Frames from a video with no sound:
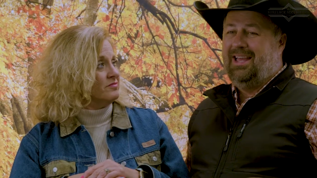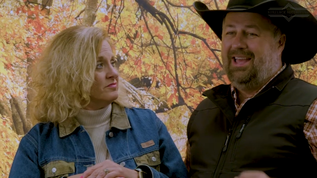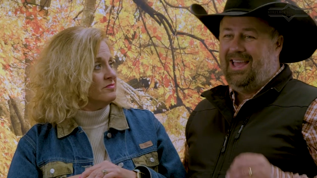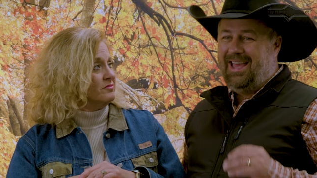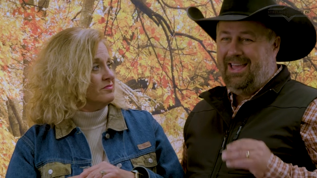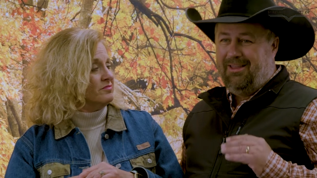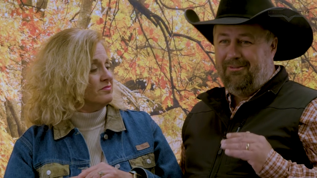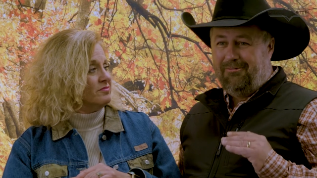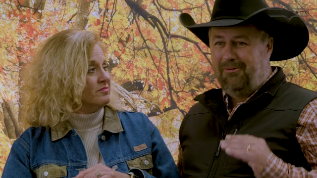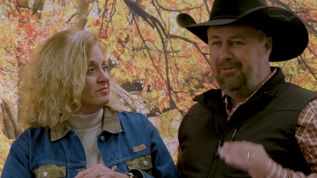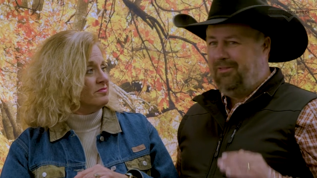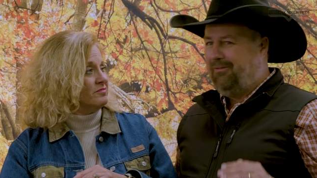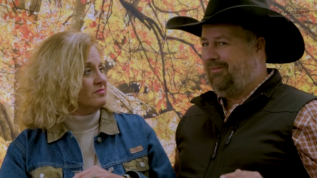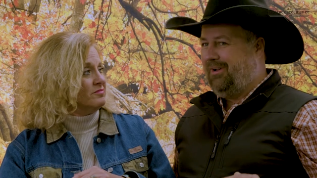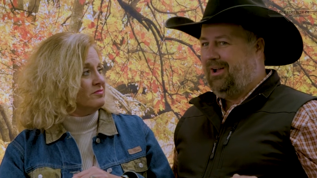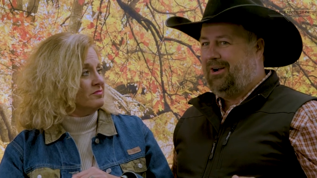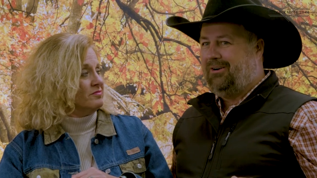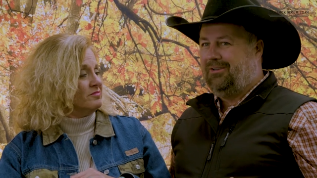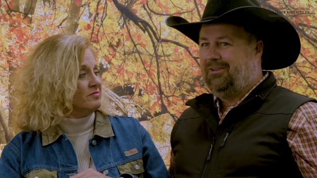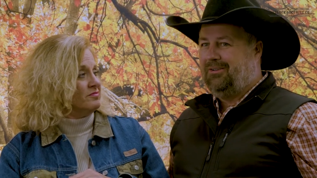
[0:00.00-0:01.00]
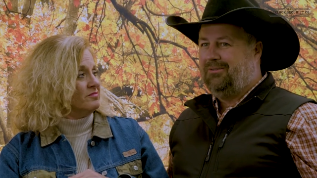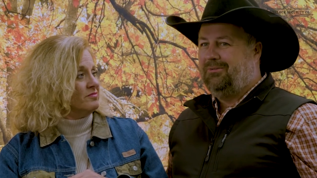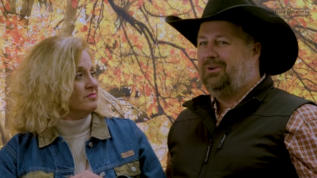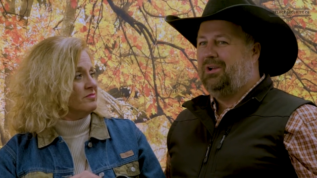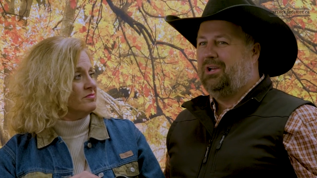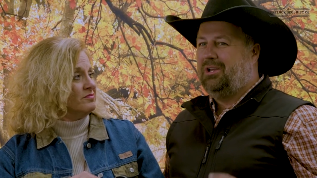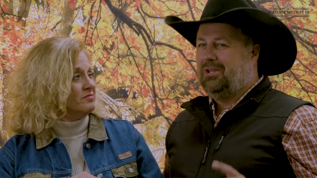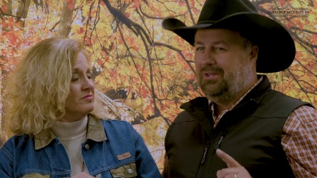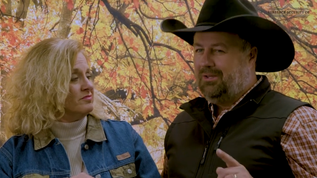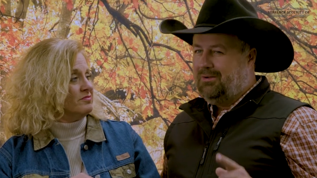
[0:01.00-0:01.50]
Speaker 1: And for the value,
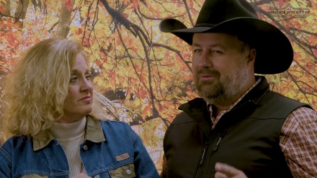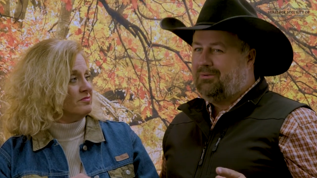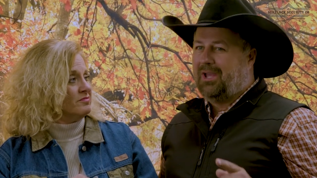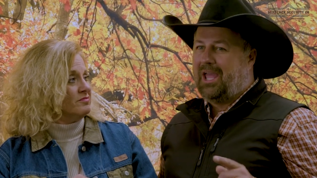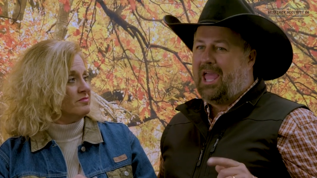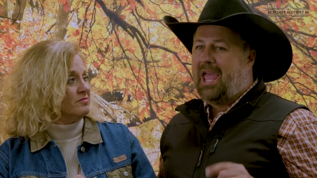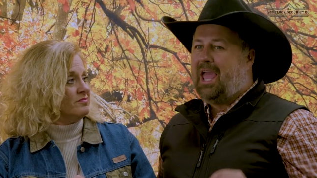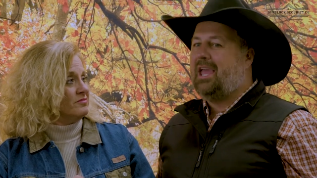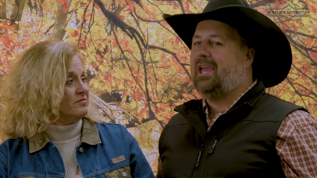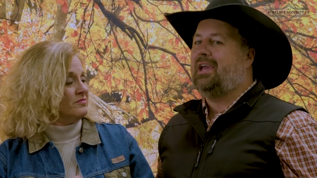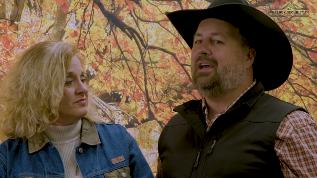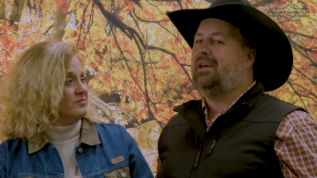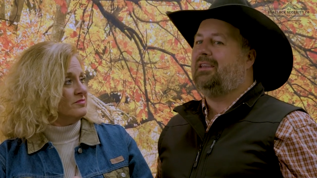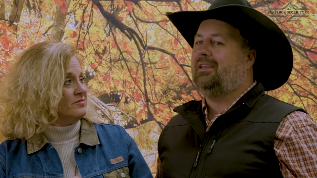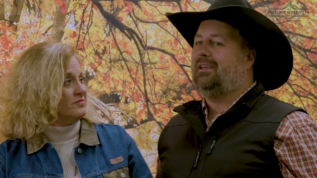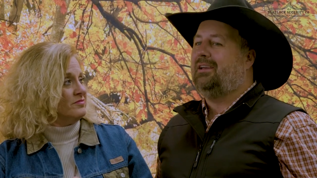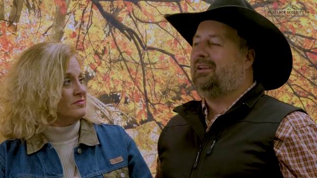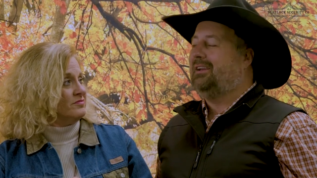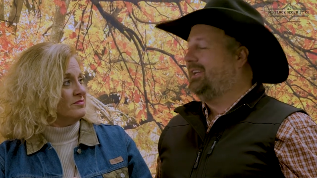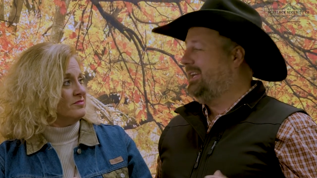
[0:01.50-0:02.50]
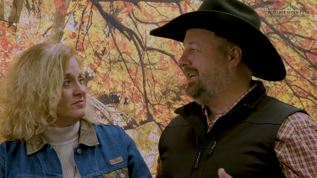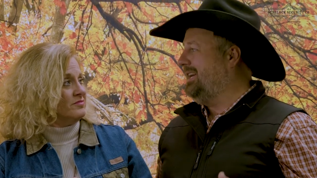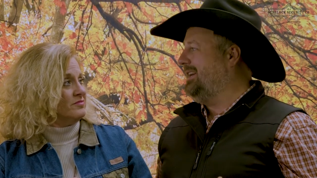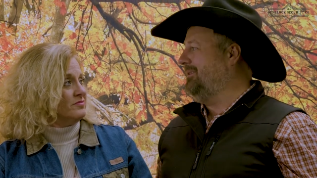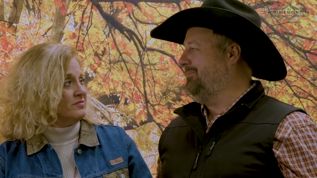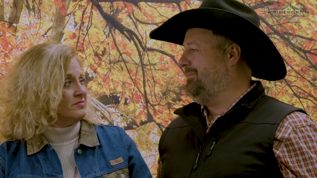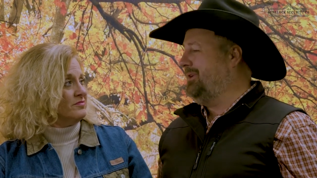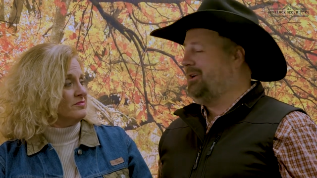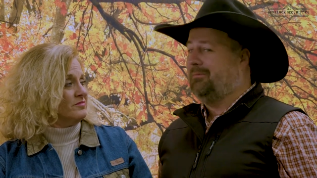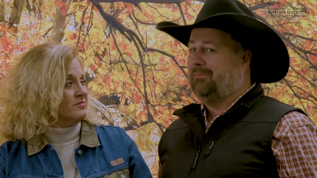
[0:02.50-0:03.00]
you can't get a
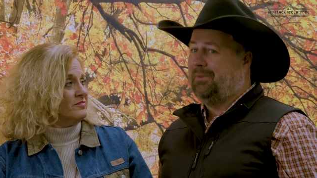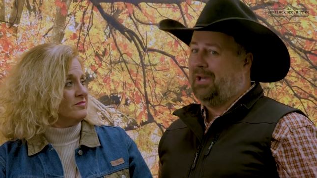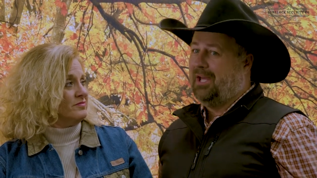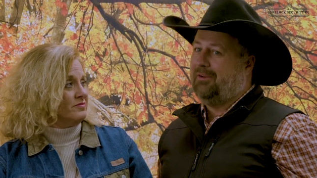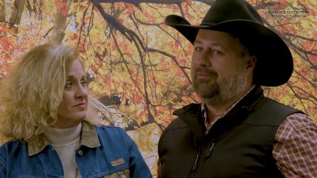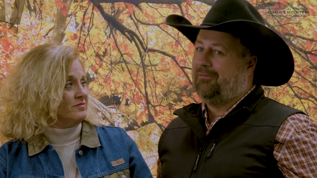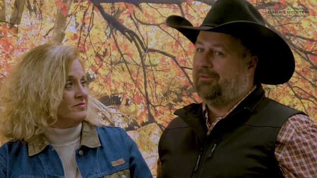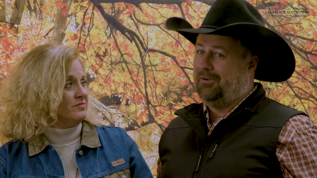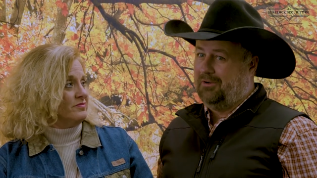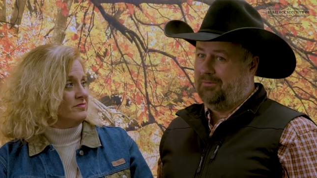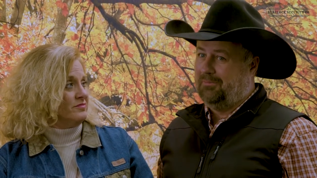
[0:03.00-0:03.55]
better bang for your